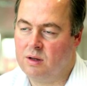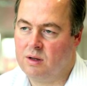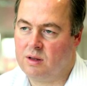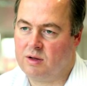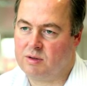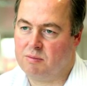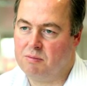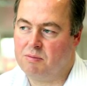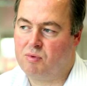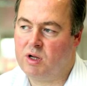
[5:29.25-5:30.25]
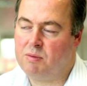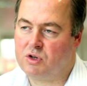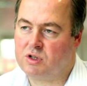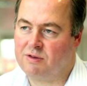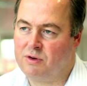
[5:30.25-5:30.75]
There's pretty
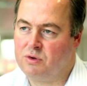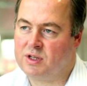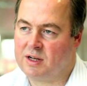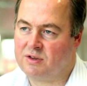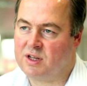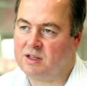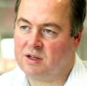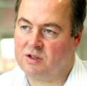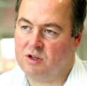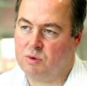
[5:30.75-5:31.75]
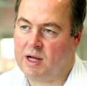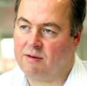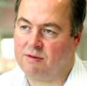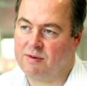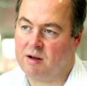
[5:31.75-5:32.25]
much the full set of settings you would
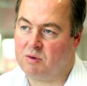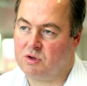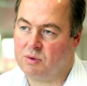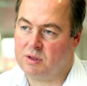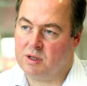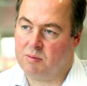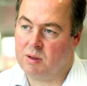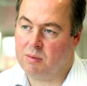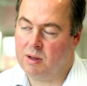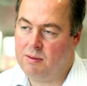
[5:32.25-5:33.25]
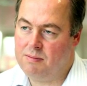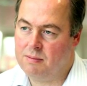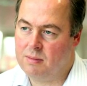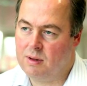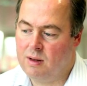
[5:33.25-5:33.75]
have available to you in DPP
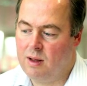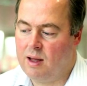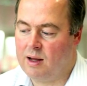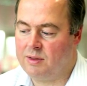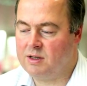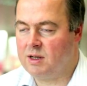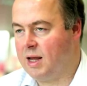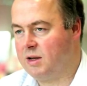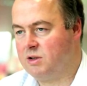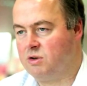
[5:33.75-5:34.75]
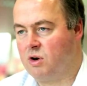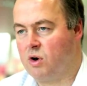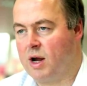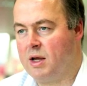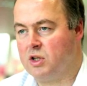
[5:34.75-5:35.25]
and this allows you to
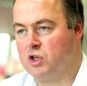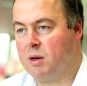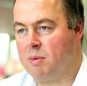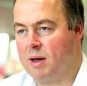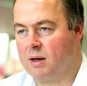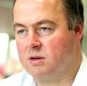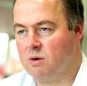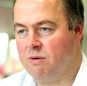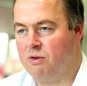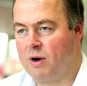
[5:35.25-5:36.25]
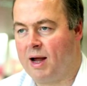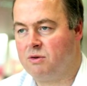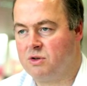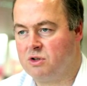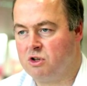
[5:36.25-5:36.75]
create a JPEG. So if you're
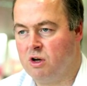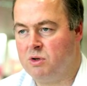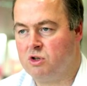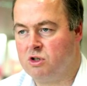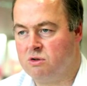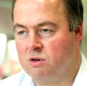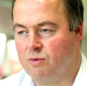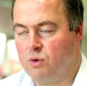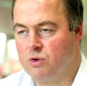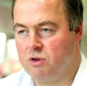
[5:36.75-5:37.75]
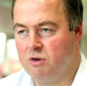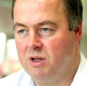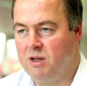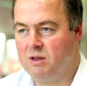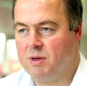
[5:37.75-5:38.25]
out on assignment shooting RAWs and you
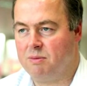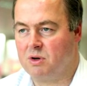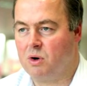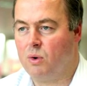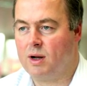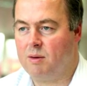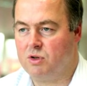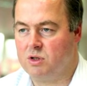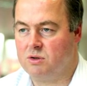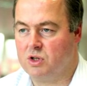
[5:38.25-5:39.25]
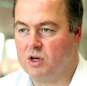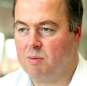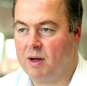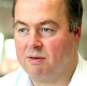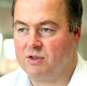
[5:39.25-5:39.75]
need to be able to quickly produce a
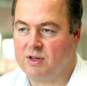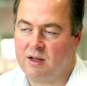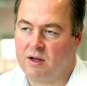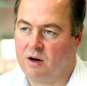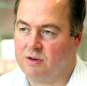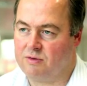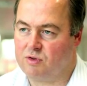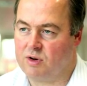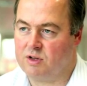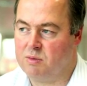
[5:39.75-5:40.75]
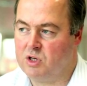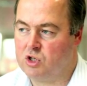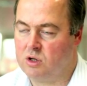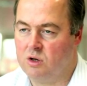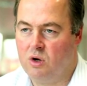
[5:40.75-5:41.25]
JPEG for sending either for
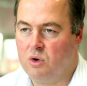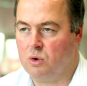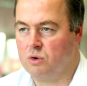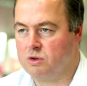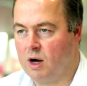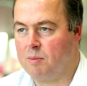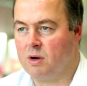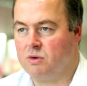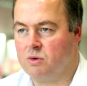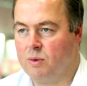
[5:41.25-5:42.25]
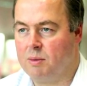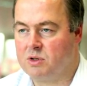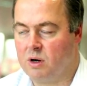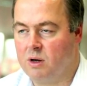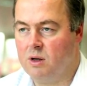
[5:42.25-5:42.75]
transmission or to upload to a
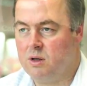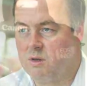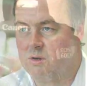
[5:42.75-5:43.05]
website, you